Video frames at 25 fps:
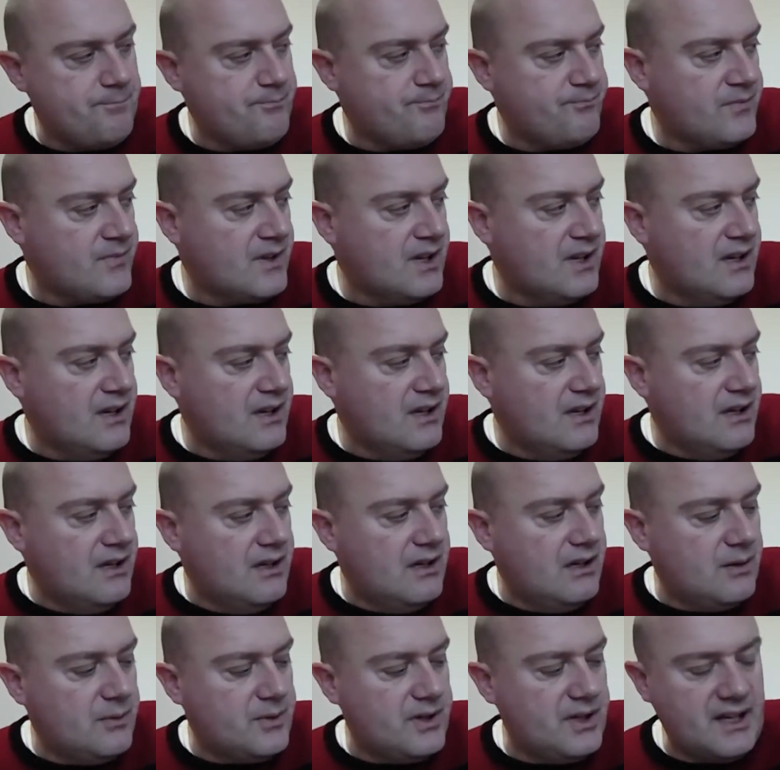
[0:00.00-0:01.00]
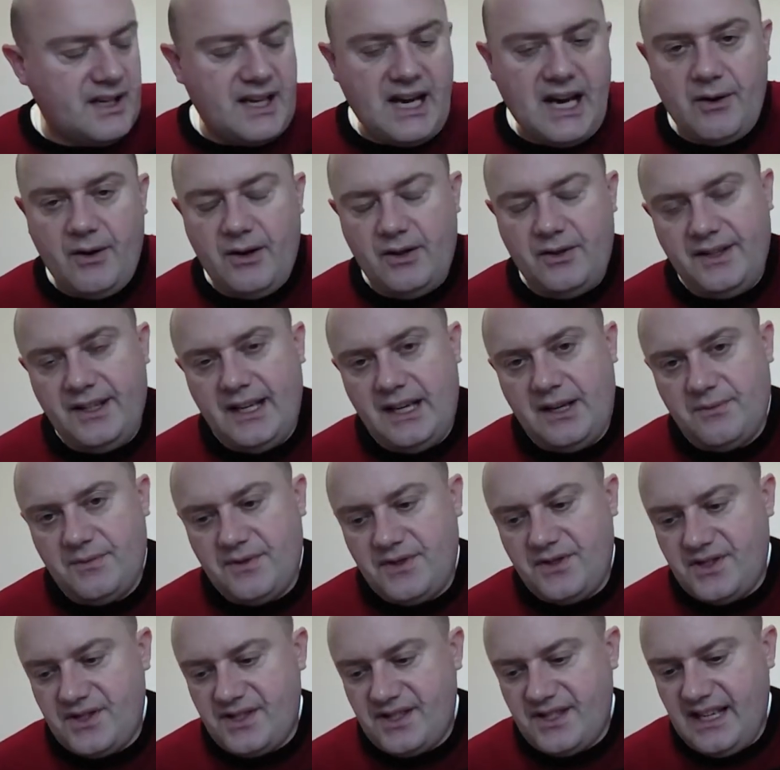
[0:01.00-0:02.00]
I'm going to carry on now and
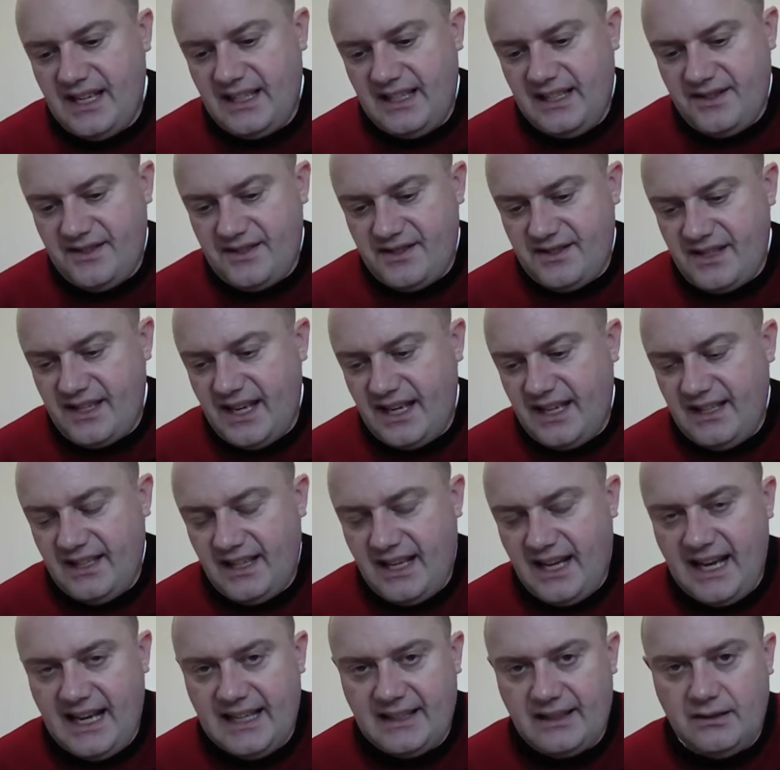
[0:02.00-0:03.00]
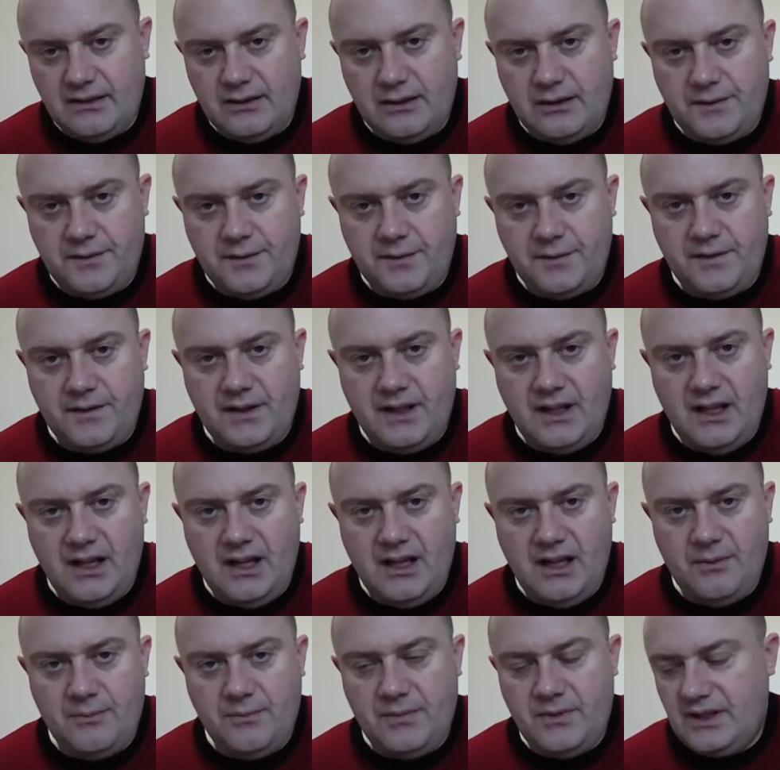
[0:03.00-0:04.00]
just get into taking the handle off,
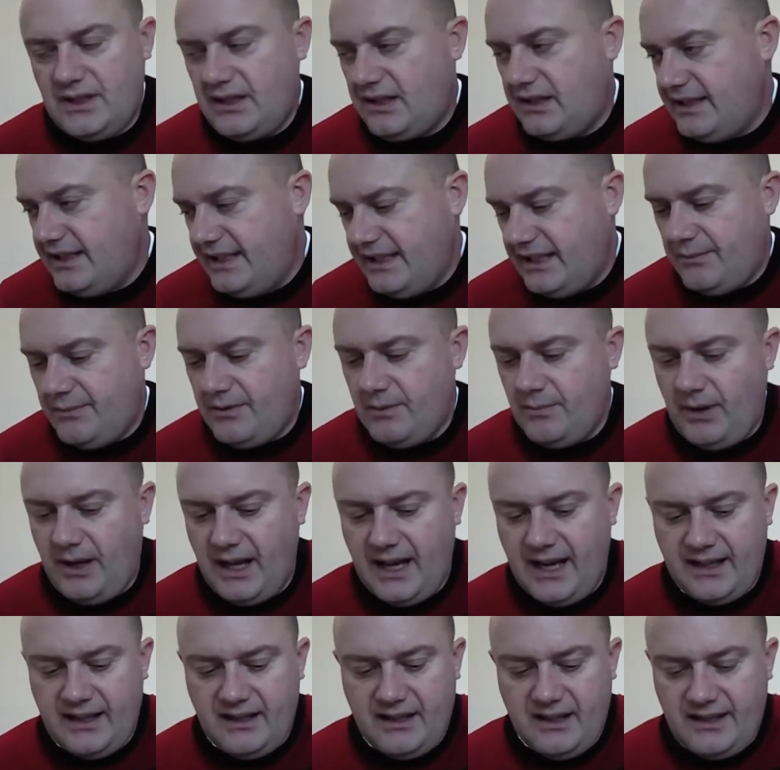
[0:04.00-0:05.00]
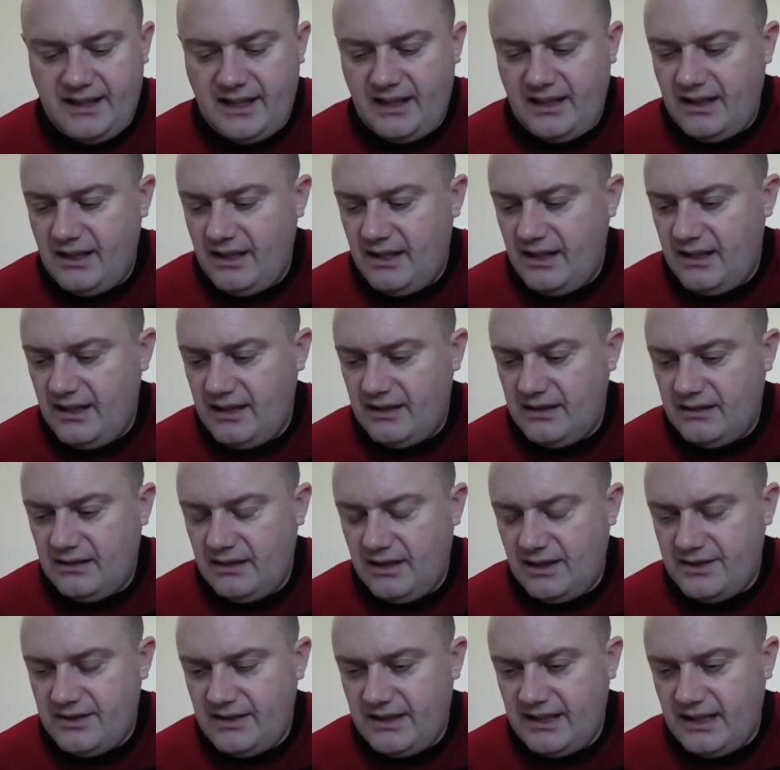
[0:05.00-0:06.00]
clean up the blank, and then I'll
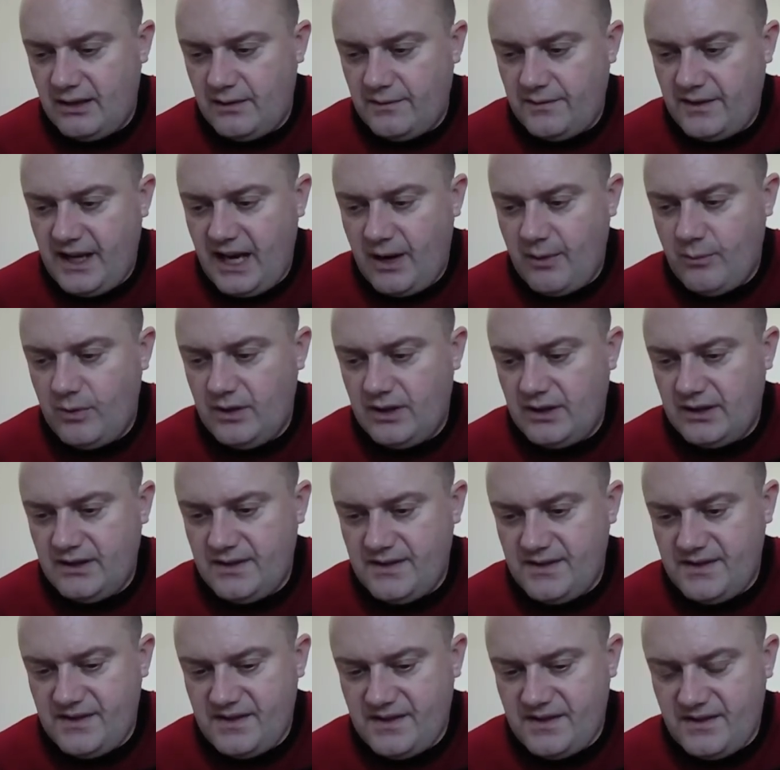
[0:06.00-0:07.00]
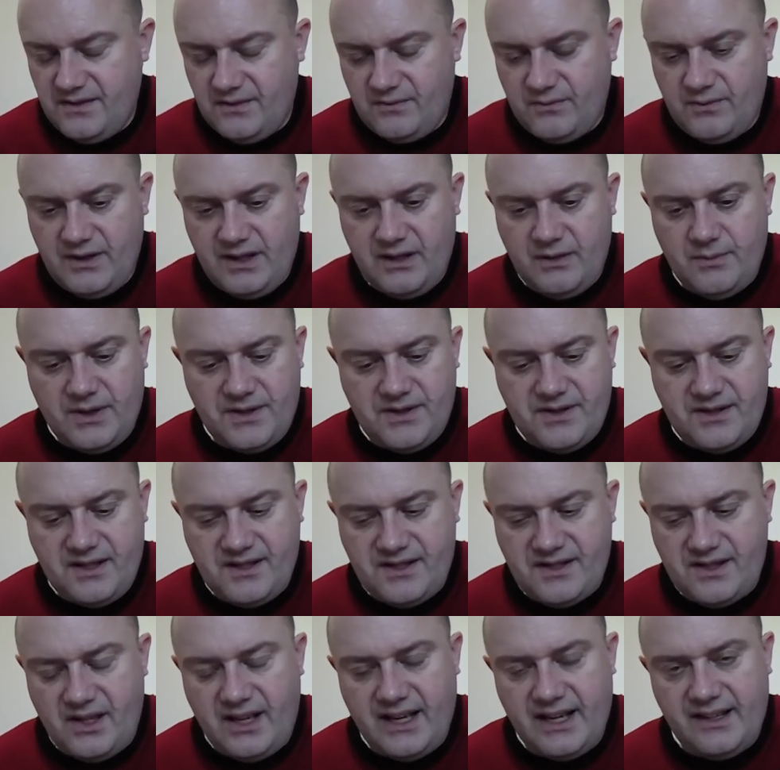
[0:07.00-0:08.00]
do that off camera because it's not really the most
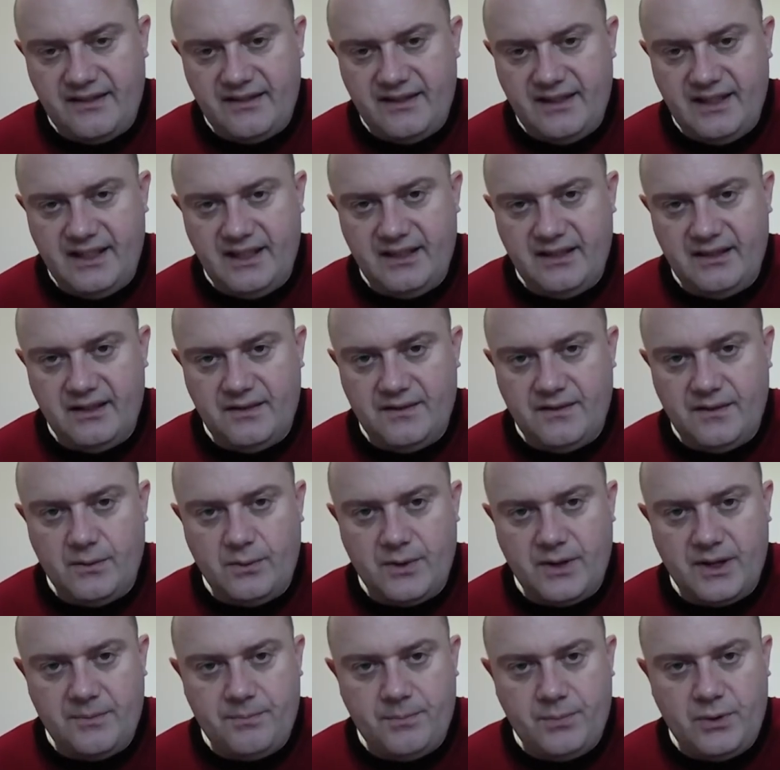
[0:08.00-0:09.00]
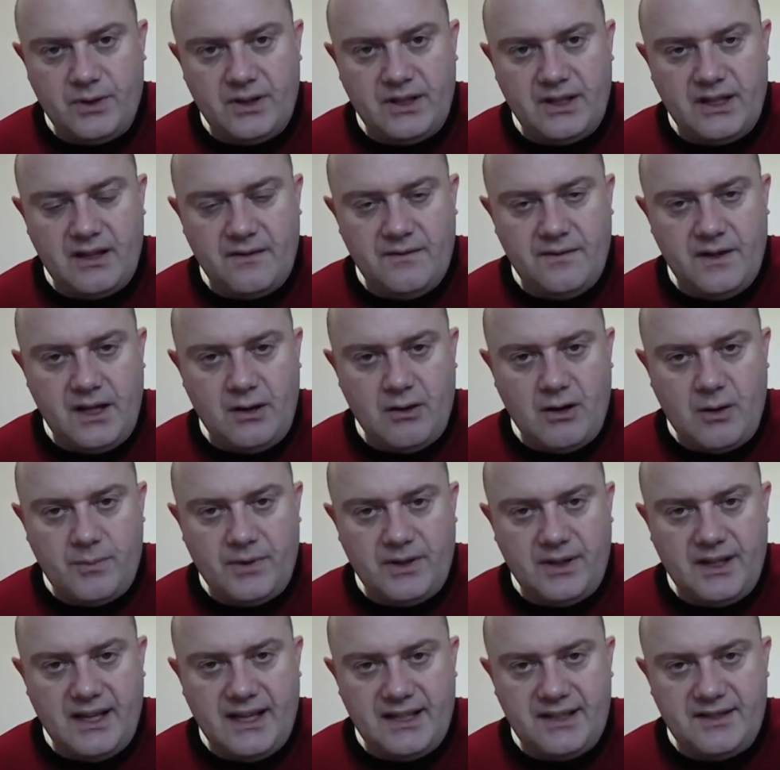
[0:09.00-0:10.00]
exciting thing, and I've already put another video up on
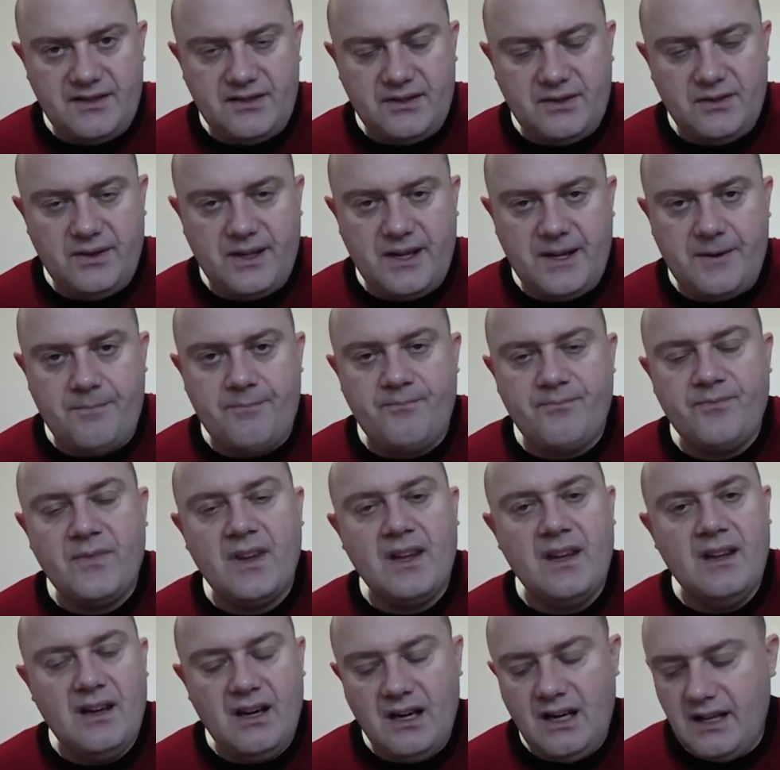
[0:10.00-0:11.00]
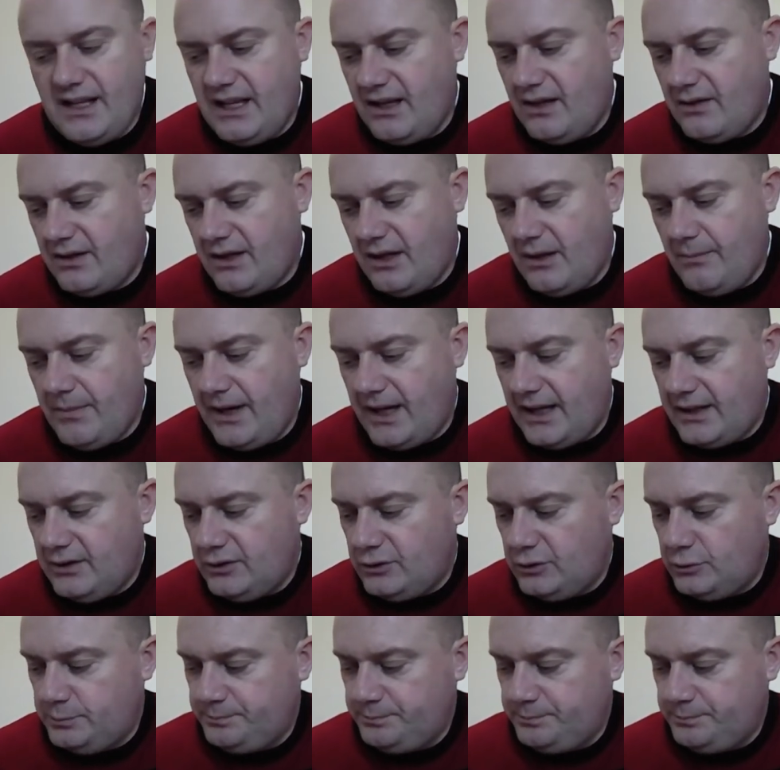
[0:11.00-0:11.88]
how to do that, and then I'll come back on.